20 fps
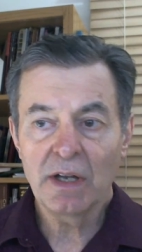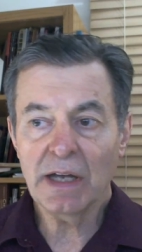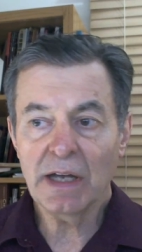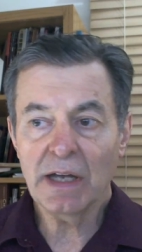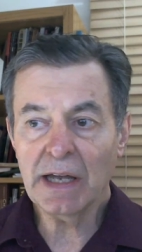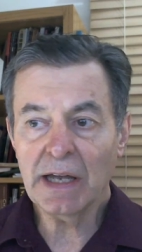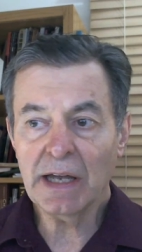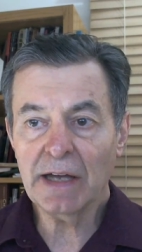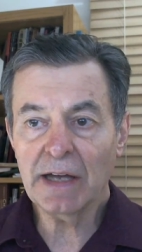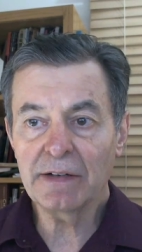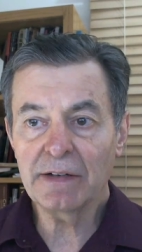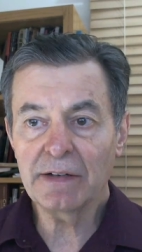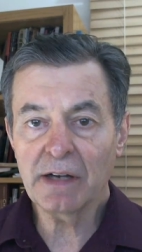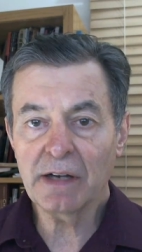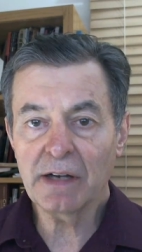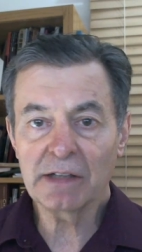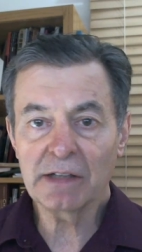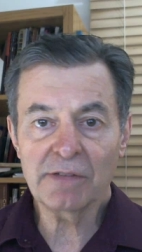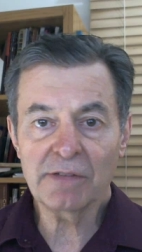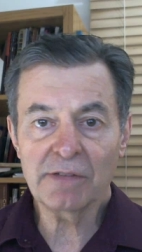And
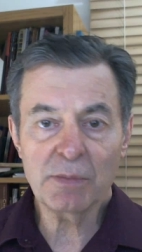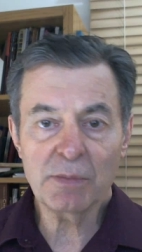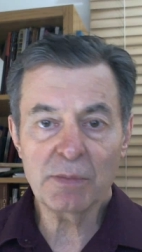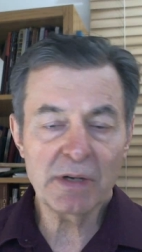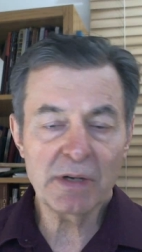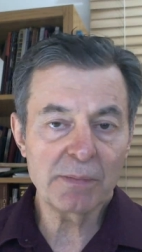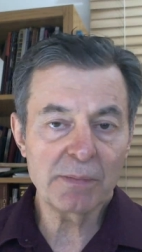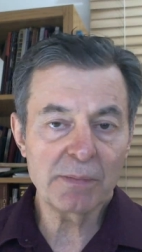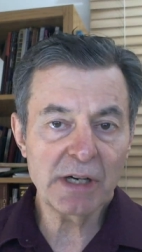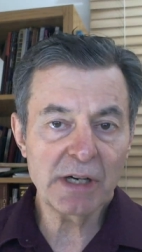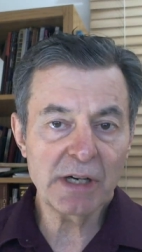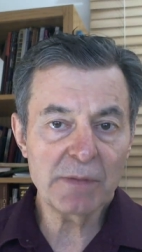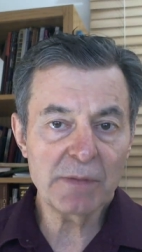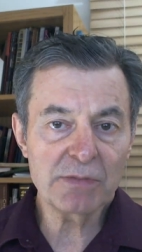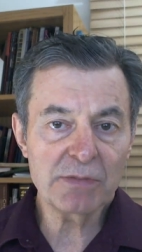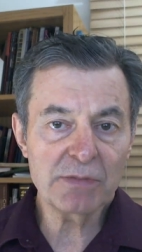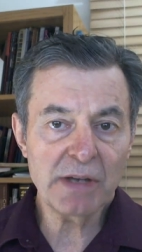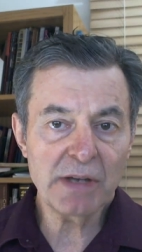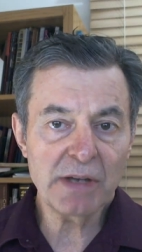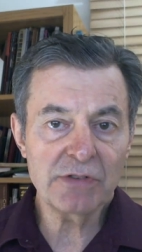I love to bring them
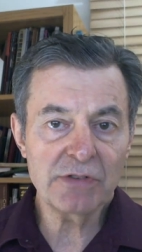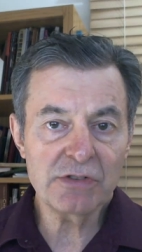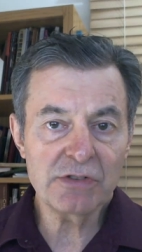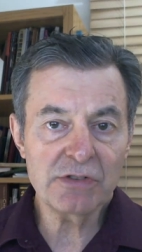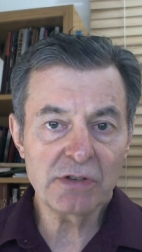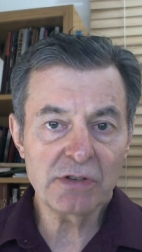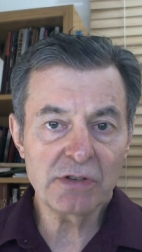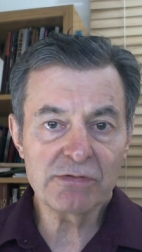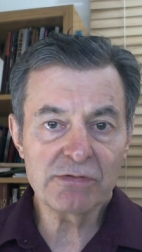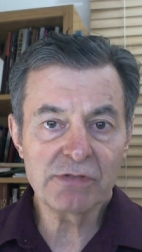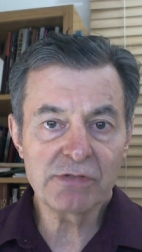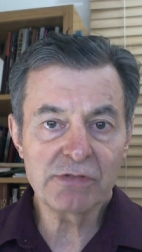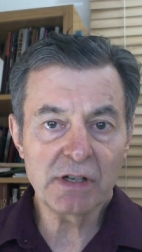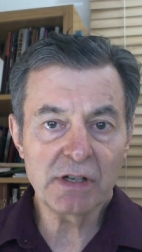this message of